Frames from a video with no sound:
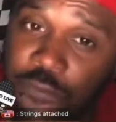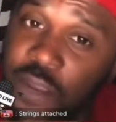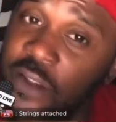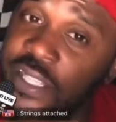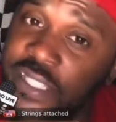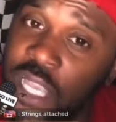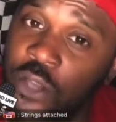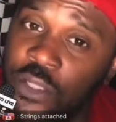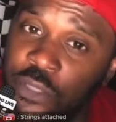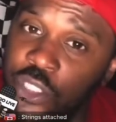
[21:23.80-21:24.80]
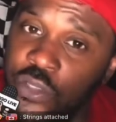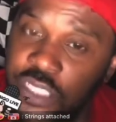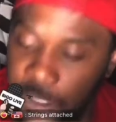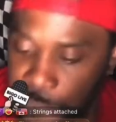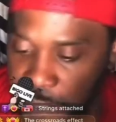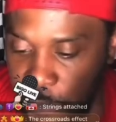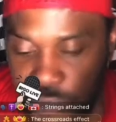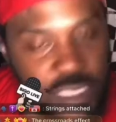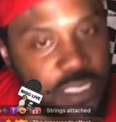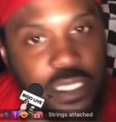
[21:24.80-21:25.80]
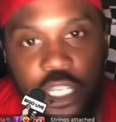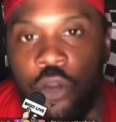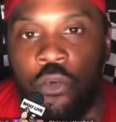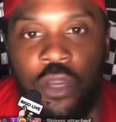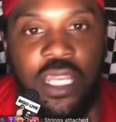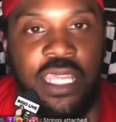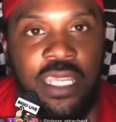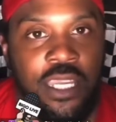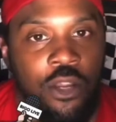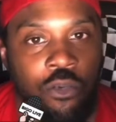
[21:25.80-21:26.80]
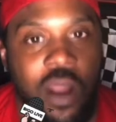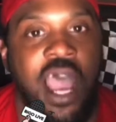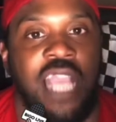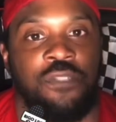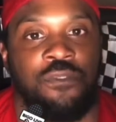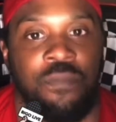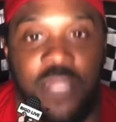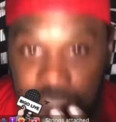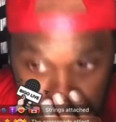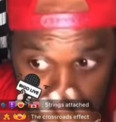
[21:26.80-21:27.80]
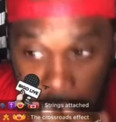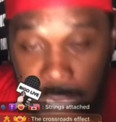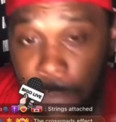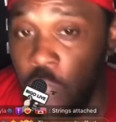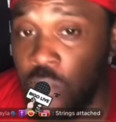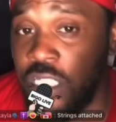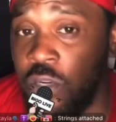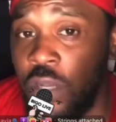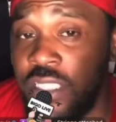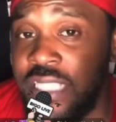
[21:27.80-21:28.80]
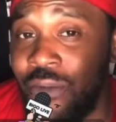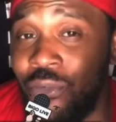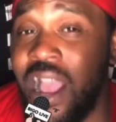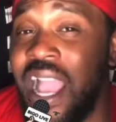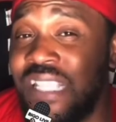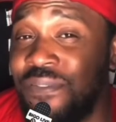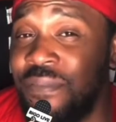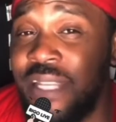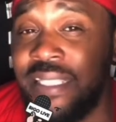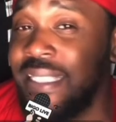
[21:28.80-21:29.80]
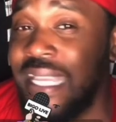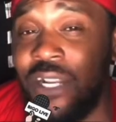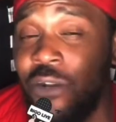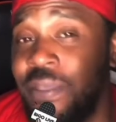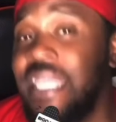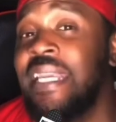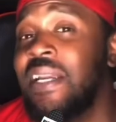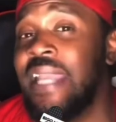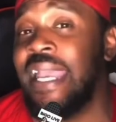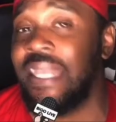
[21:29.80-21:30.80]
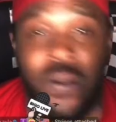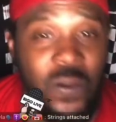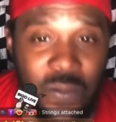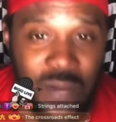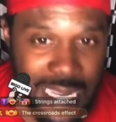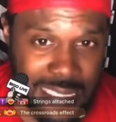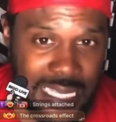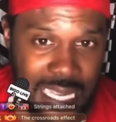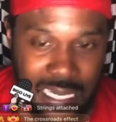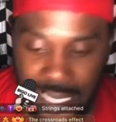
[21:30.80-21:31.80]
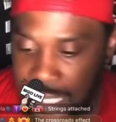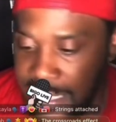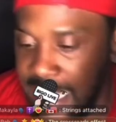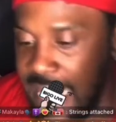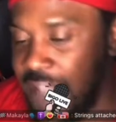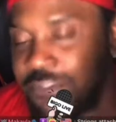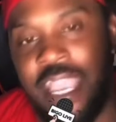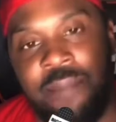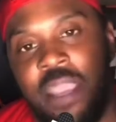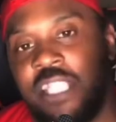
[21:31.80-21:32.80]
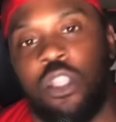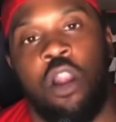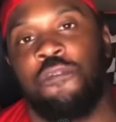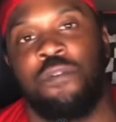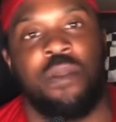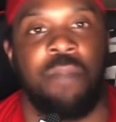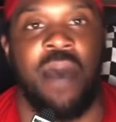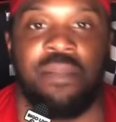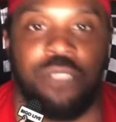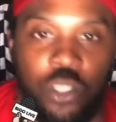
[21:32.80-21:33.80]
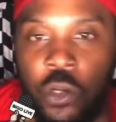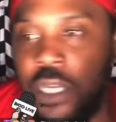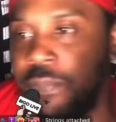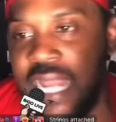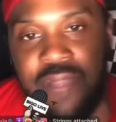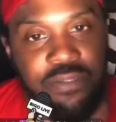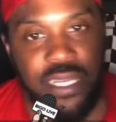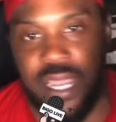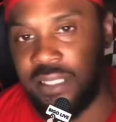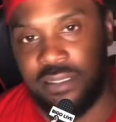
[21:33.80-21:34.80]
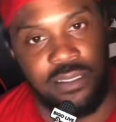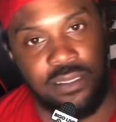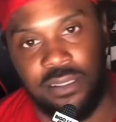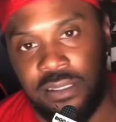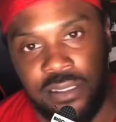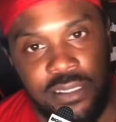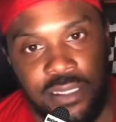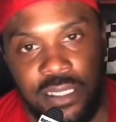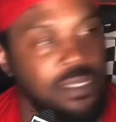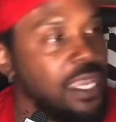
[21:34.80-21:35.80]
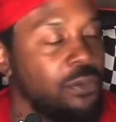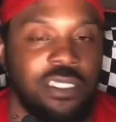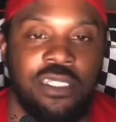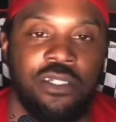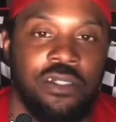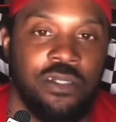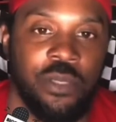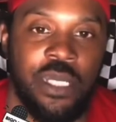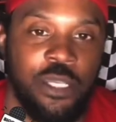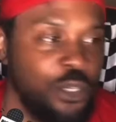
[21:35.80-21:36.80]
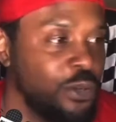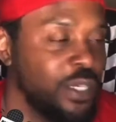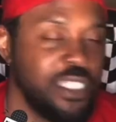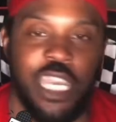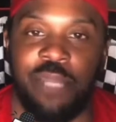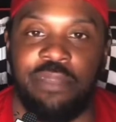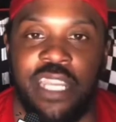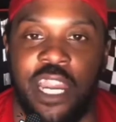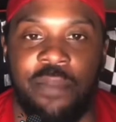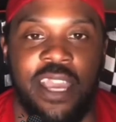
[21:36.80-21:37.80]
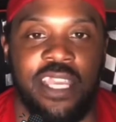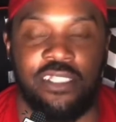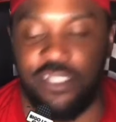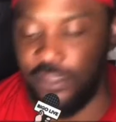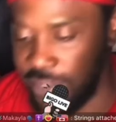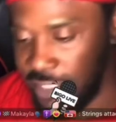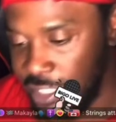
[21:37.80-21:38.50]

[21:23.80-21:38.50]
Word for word: Very seldom do you see people just really rise from nothing. And most of the ones that rise from nothing, they don't be there that long like that. They have that started from the bottom story, but after that, it's just okay. What's new? What you doing the same thing everybody else doing?